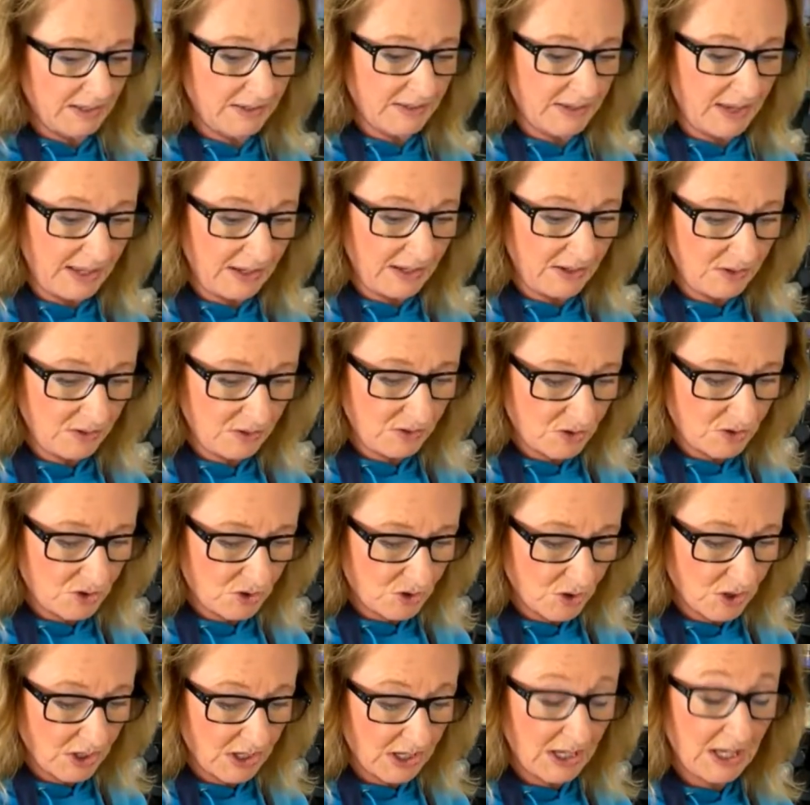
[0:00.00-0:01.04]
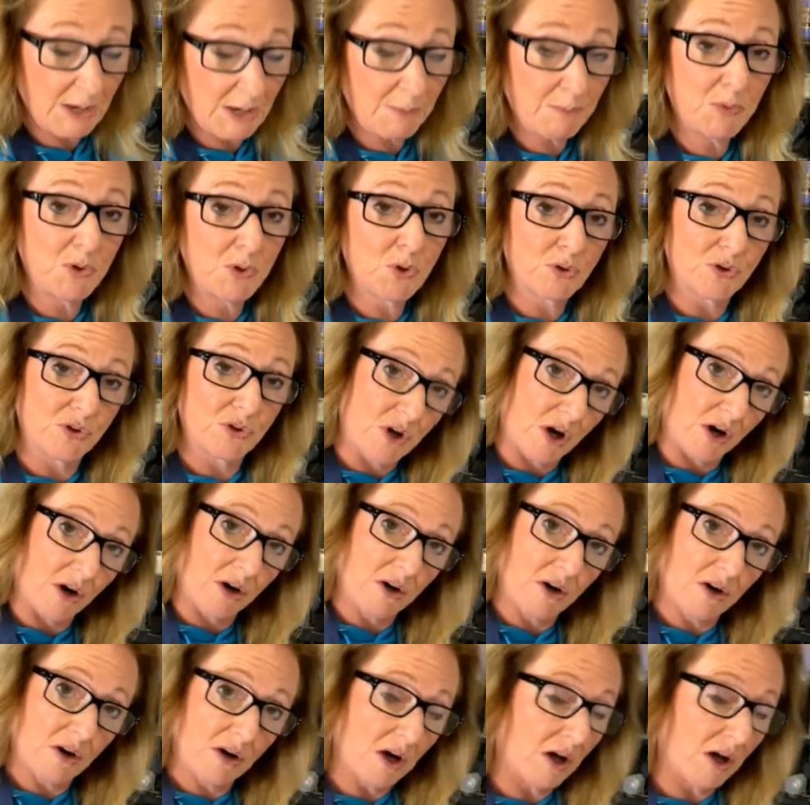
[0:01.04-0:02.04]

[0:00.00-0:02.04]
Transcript: tend to keep your darker